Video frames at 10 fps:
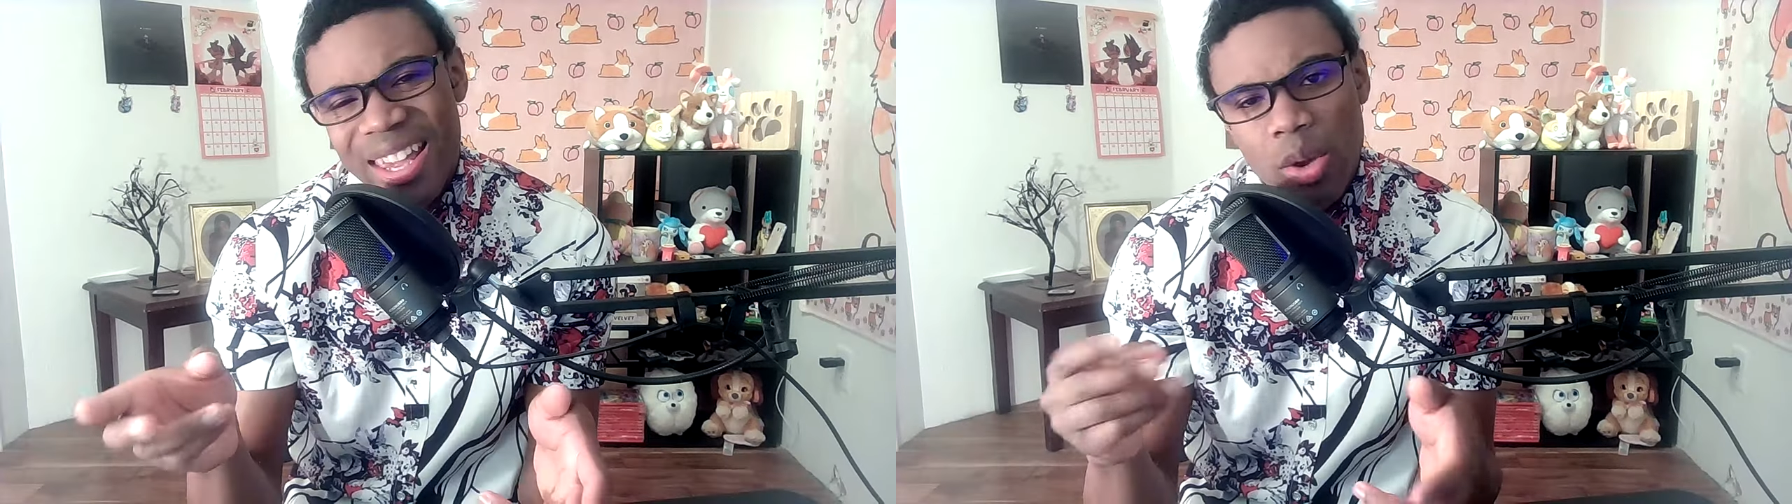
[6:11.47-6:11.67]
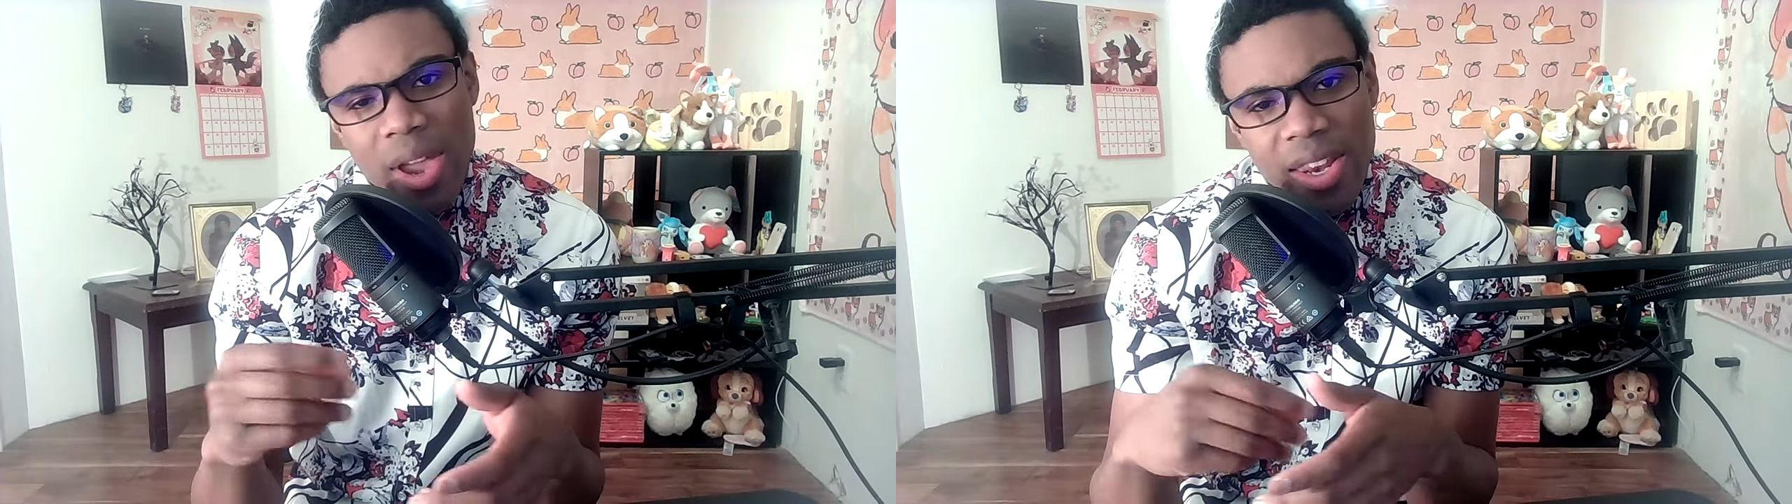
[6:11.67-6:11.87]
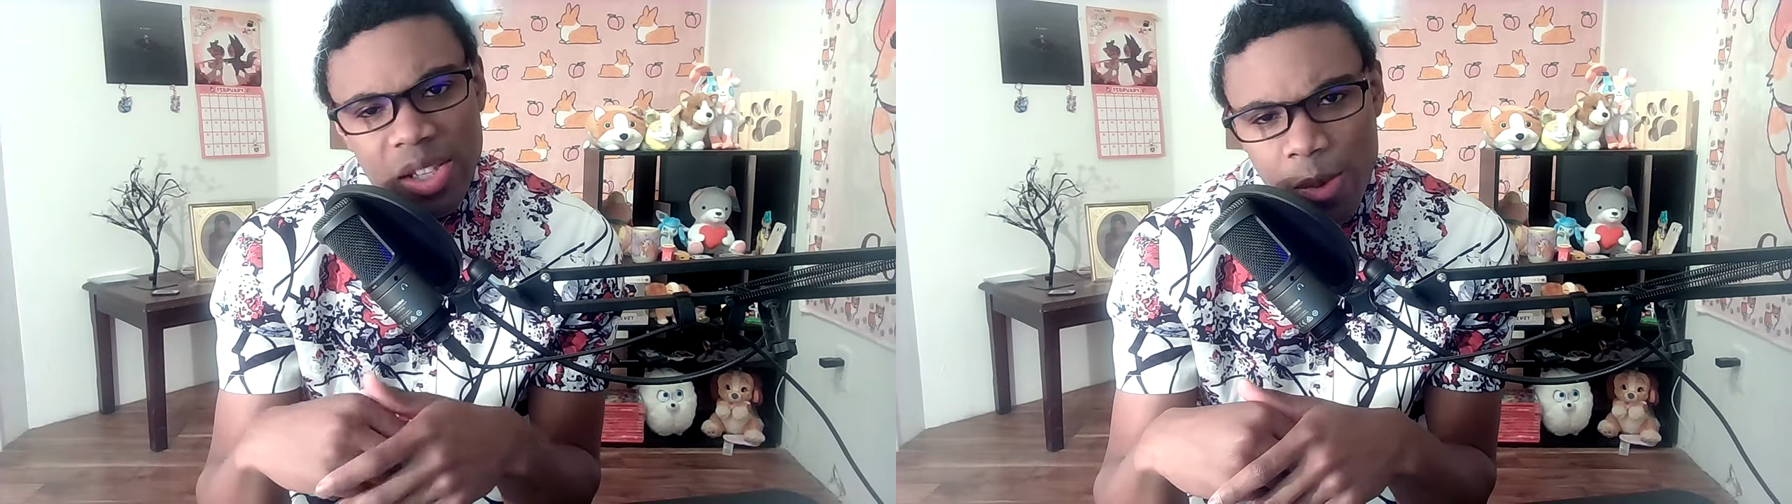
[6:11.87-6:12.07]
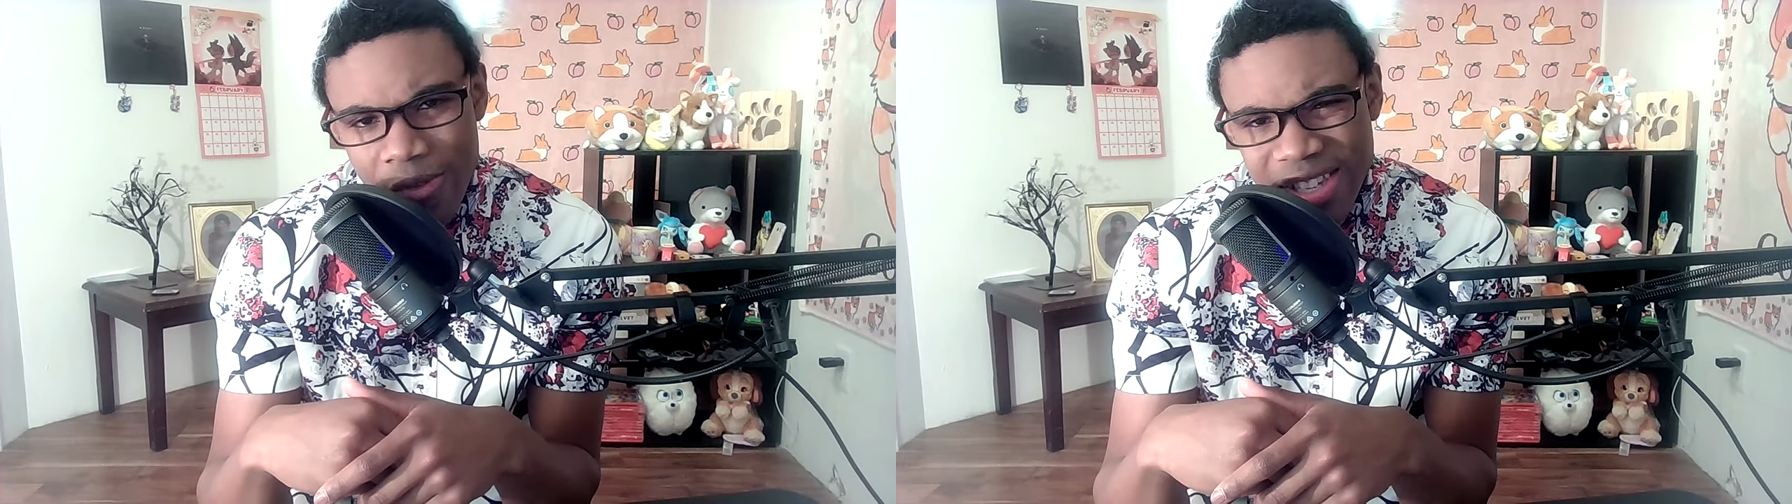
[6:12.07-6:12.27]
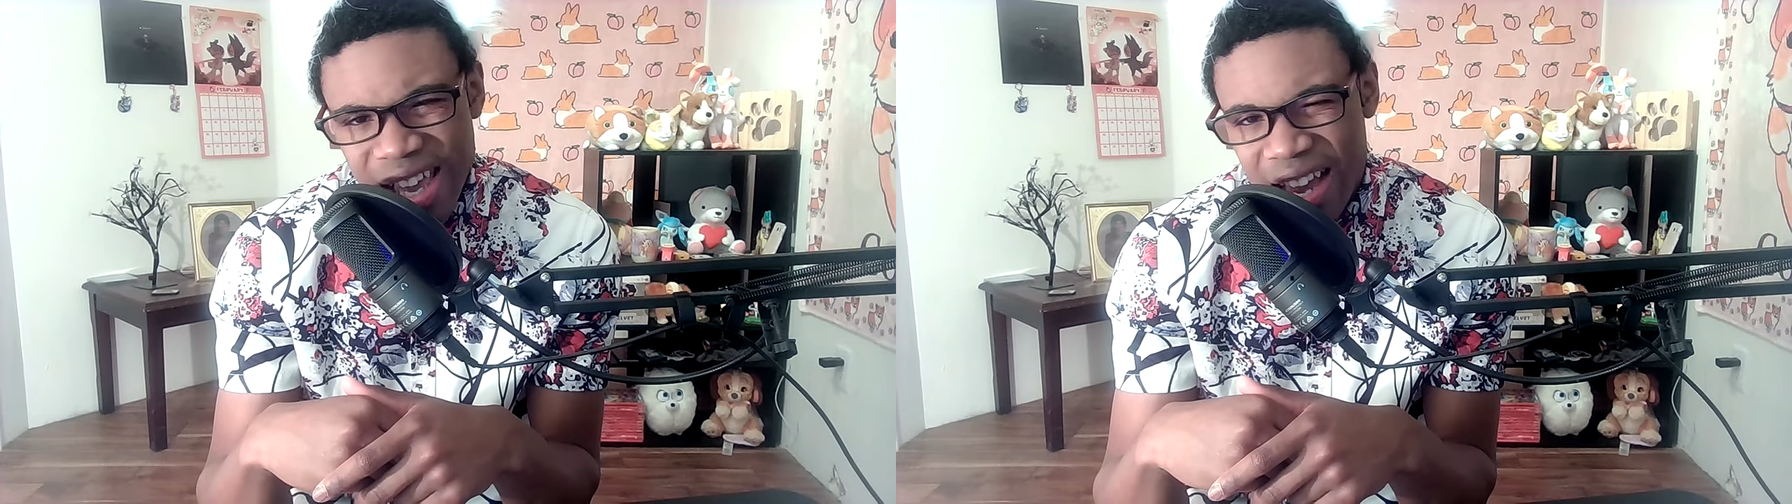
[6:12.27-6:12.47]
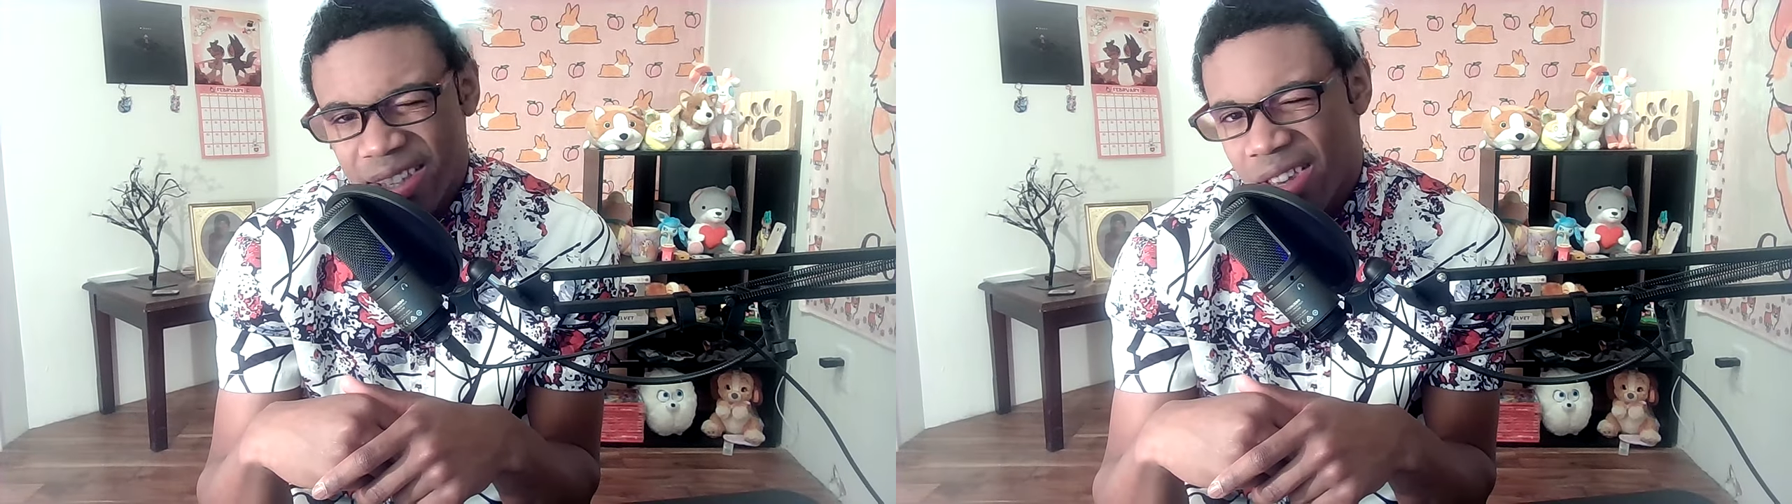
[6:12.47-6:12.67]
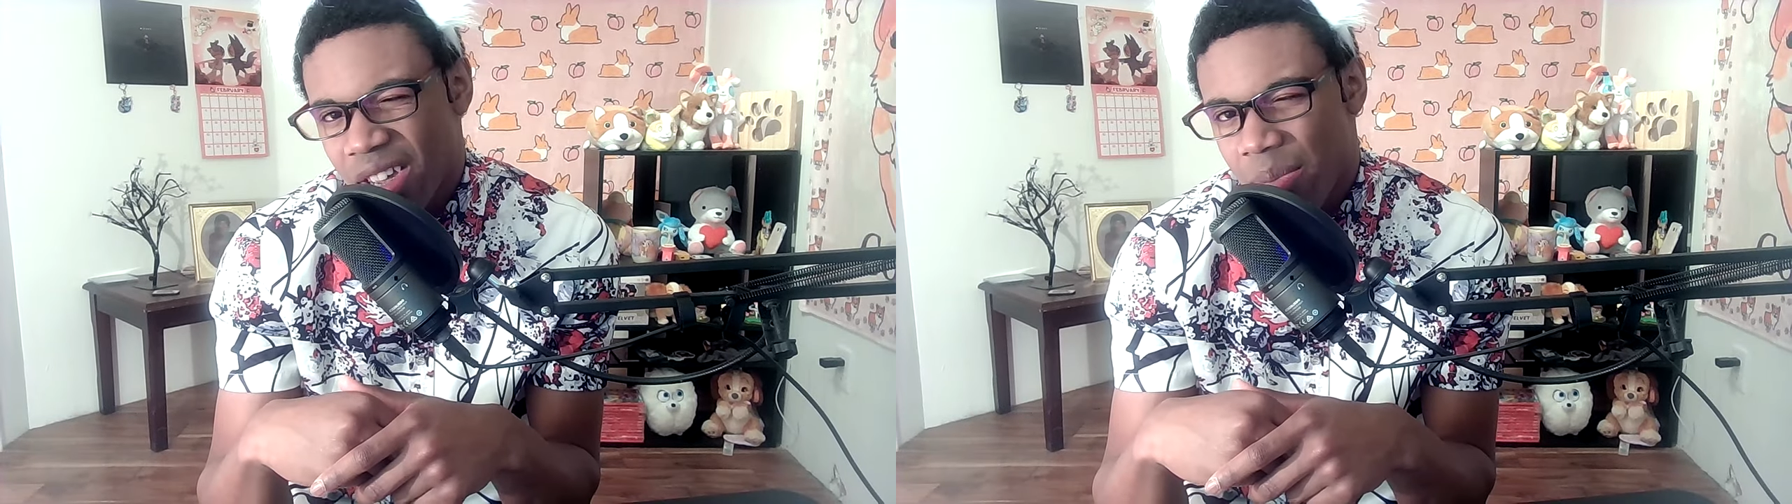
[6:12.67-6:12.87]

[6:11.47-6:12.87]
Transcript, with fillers: anyway, this movie is actually going